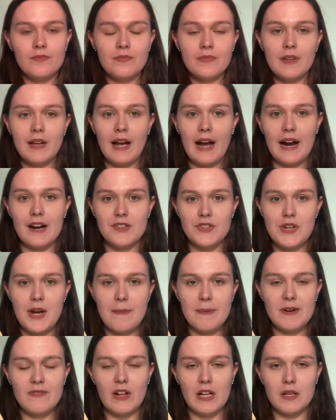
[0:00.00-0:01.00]

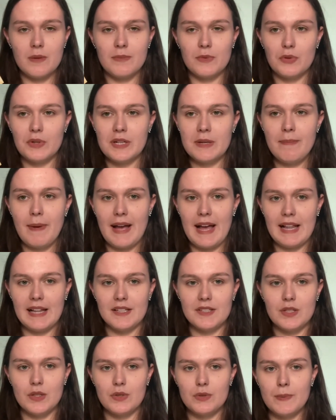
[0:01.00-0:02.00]
Heartstopper Volume 3 by Alice
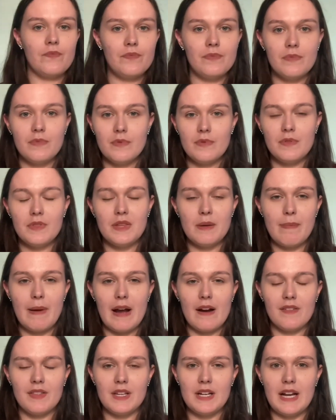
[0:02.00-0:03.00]
Oseman. The Bear
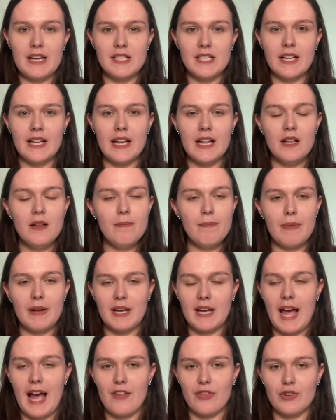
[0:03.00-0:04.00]
and the Nightingale by
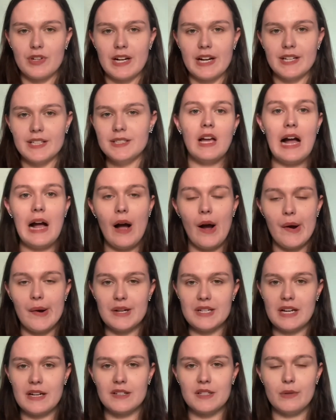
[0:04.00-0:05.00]
Catherine Arden. Our
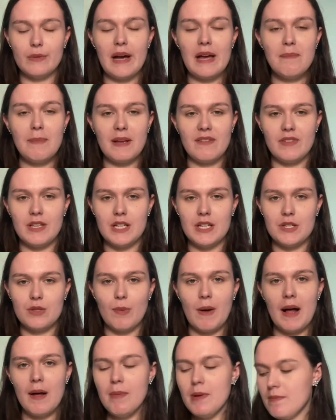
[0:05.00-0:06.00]
Dark Duet by V.E.
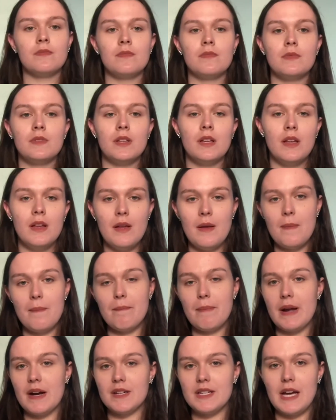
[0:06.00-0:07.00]
Schwab.
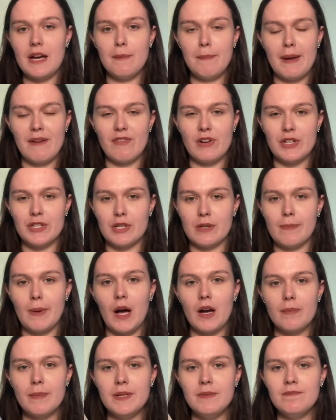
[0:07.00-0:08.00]
Beartown by Frederick
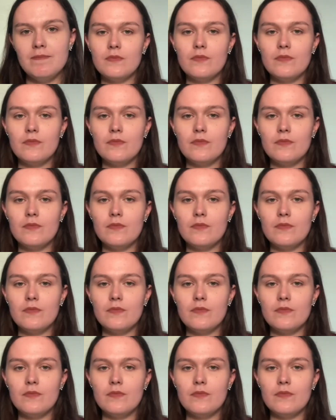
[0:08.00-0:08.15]
Bachman.